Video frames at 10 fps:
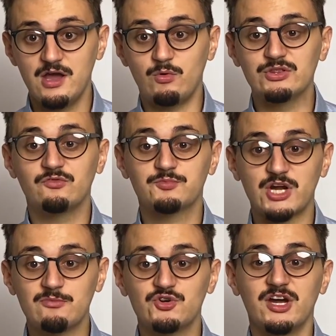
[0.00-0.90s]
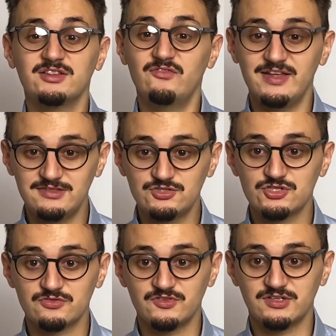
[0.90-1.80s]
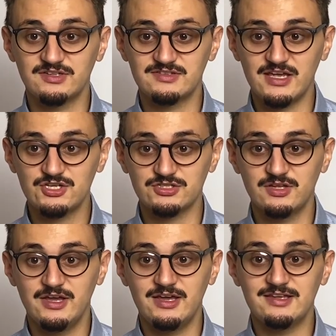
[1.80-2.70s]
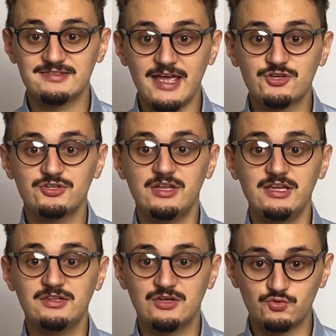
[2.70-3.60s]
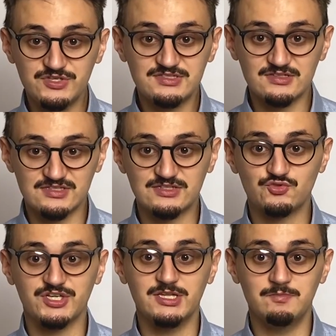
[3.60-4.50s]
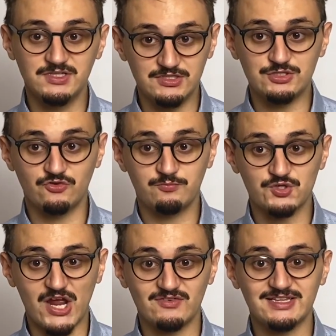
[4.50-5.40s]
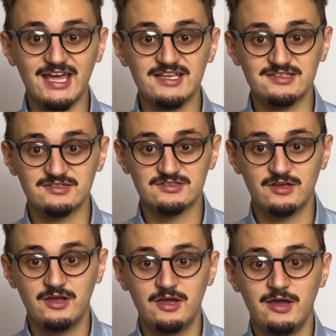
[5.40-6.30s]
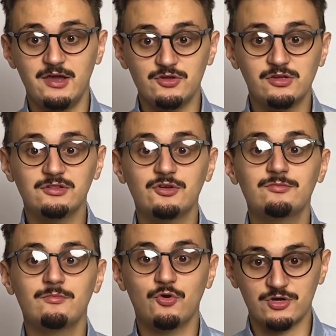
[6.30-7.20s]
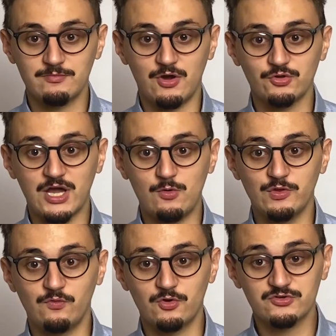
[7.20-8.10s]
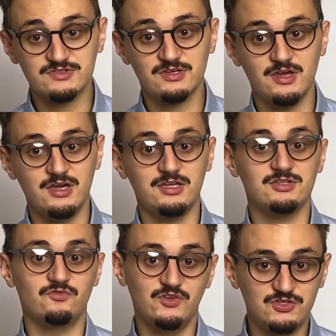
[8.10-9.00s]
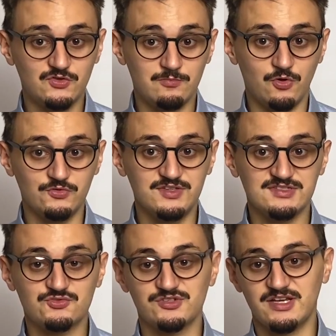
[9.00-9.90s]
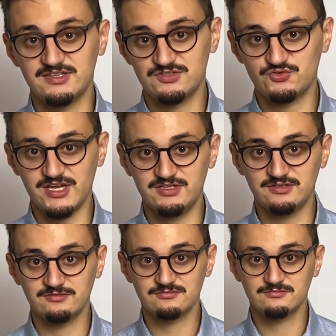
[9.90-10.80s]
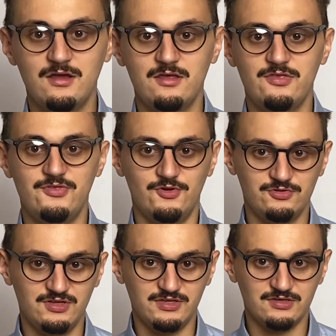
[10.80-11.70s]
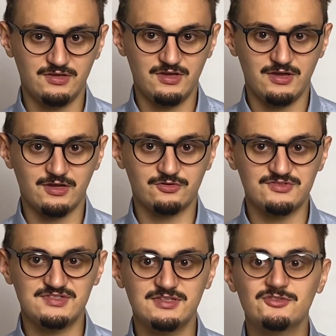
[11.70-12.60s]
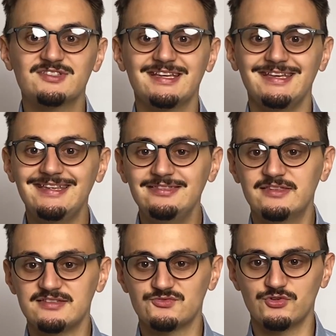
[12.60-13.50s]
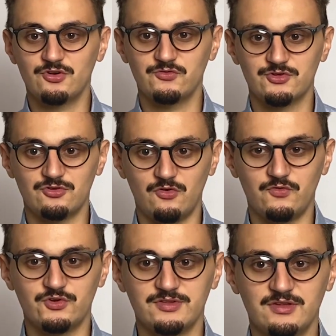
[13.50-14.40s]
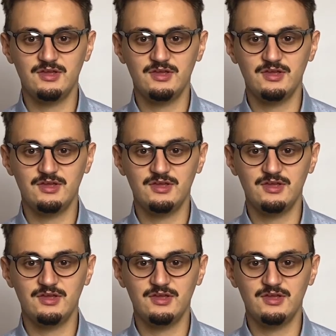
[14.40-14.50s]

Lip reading: One of the primary advantages of tokenization is actually increasing the tradability of private assets. You can learn more about how it works in a video about decentralized trading. Thirdly, consider the industry of your offering.